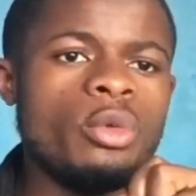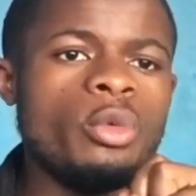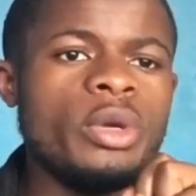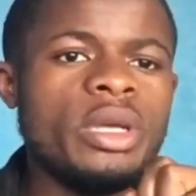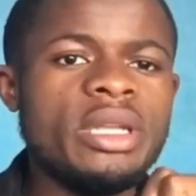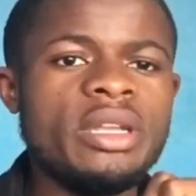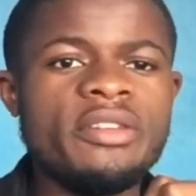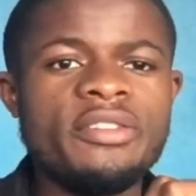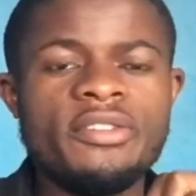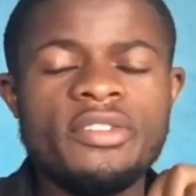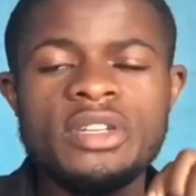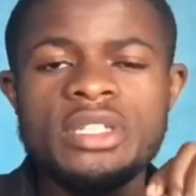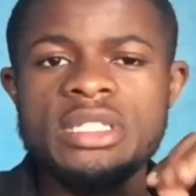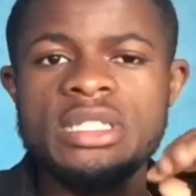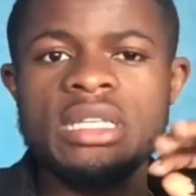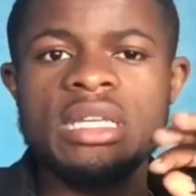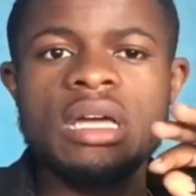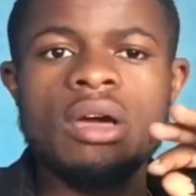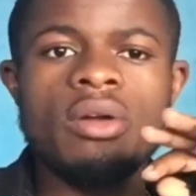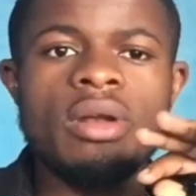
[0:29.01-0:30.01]
with, the
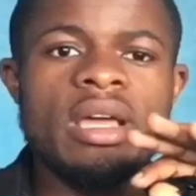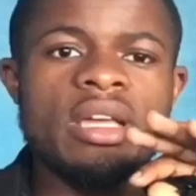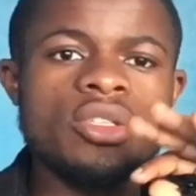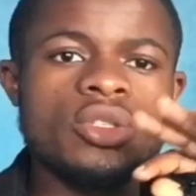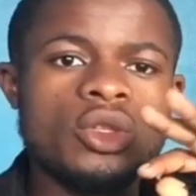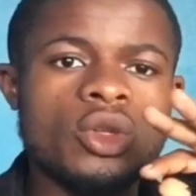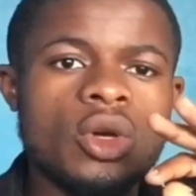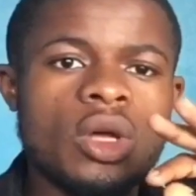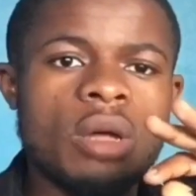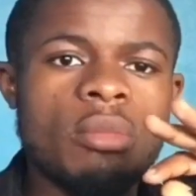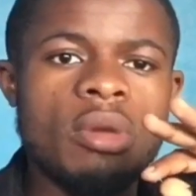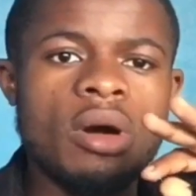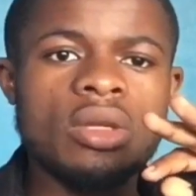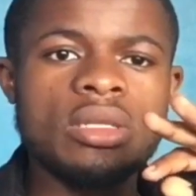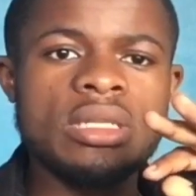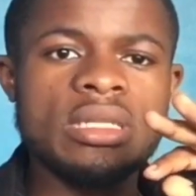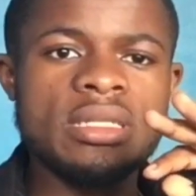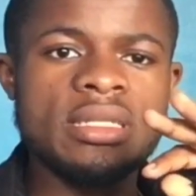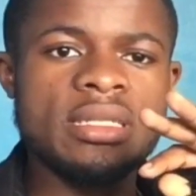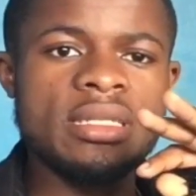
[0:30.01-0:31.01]
first thing I would like to talk
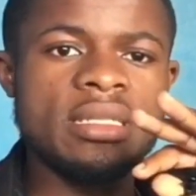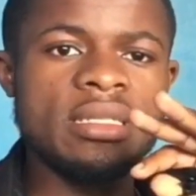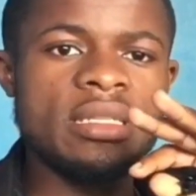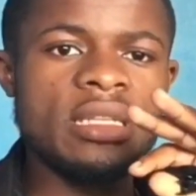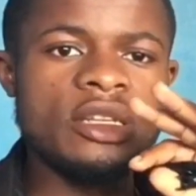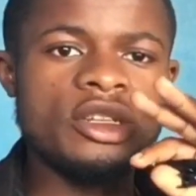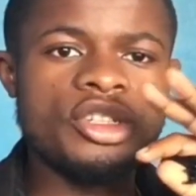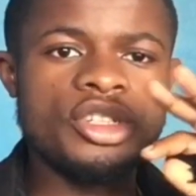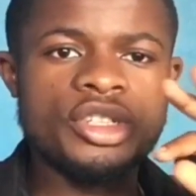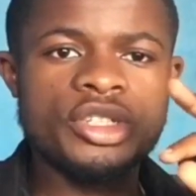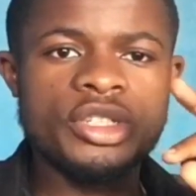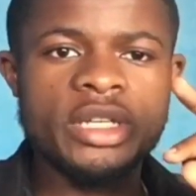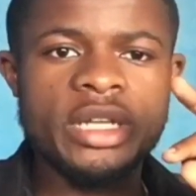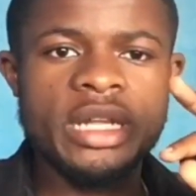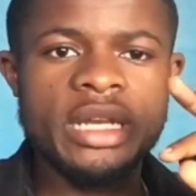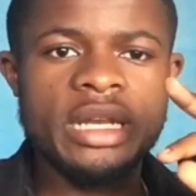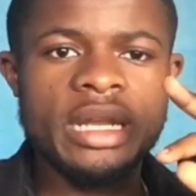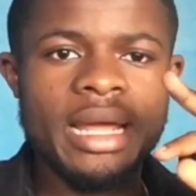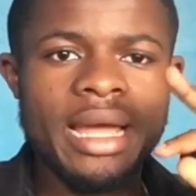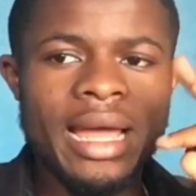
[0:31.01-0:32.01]
about is the
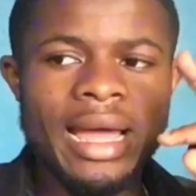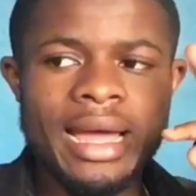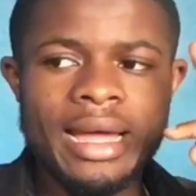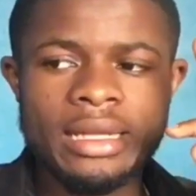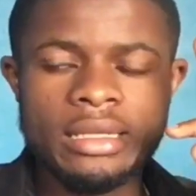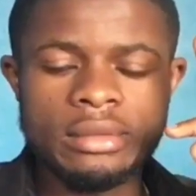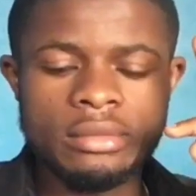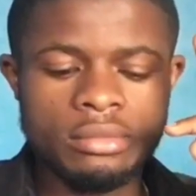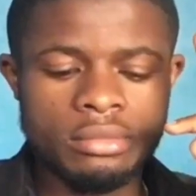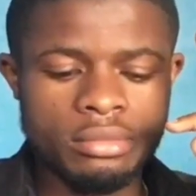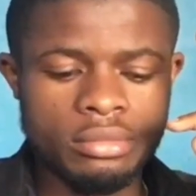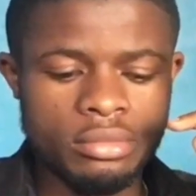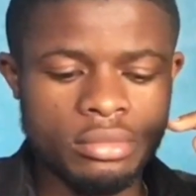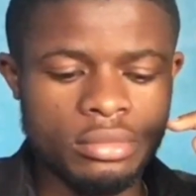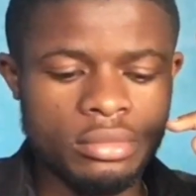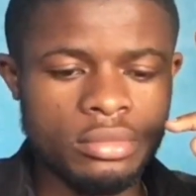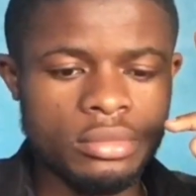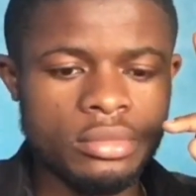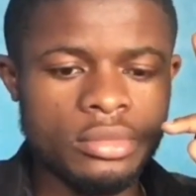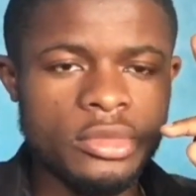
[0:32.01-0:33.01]
trend and
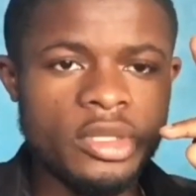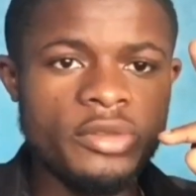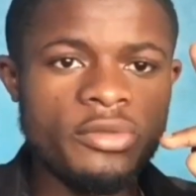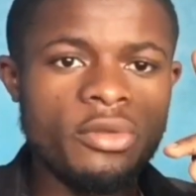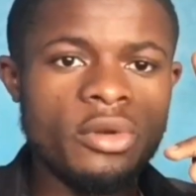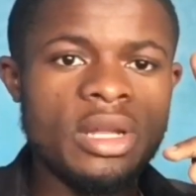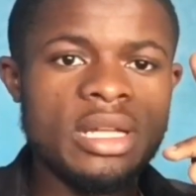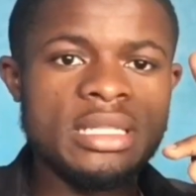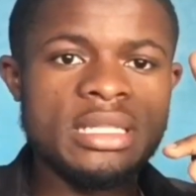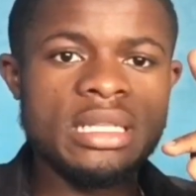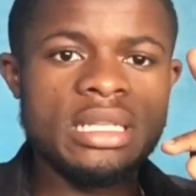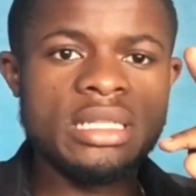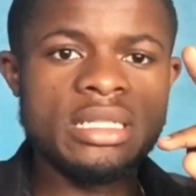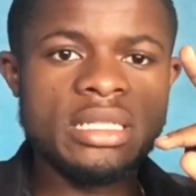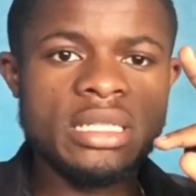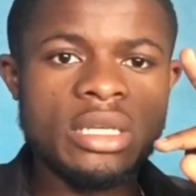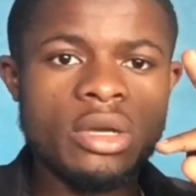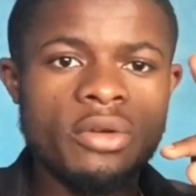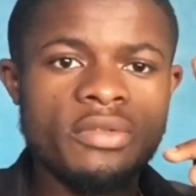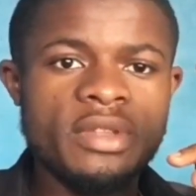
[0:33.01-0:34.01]
the
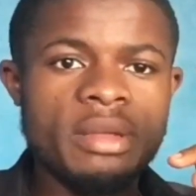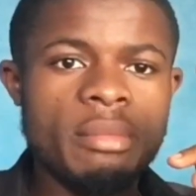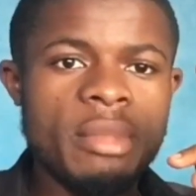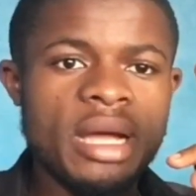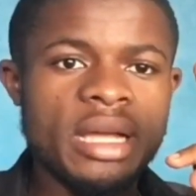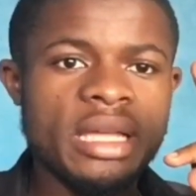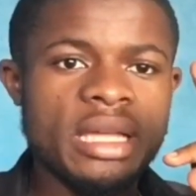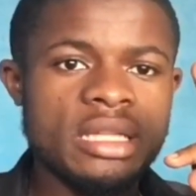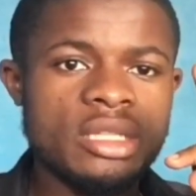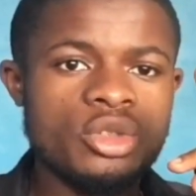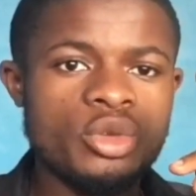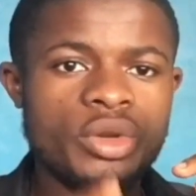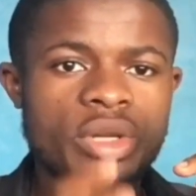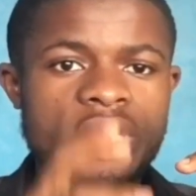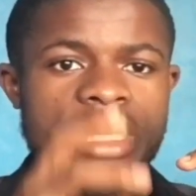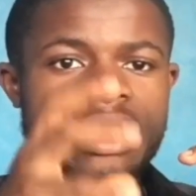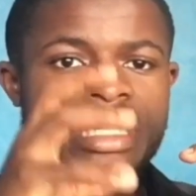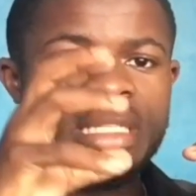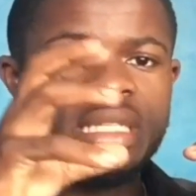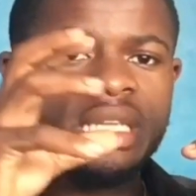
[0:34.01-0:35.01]
volatility of the market
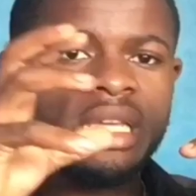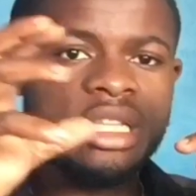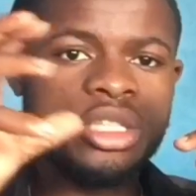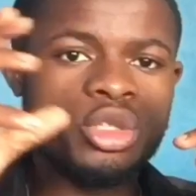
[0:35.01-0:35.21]
during this year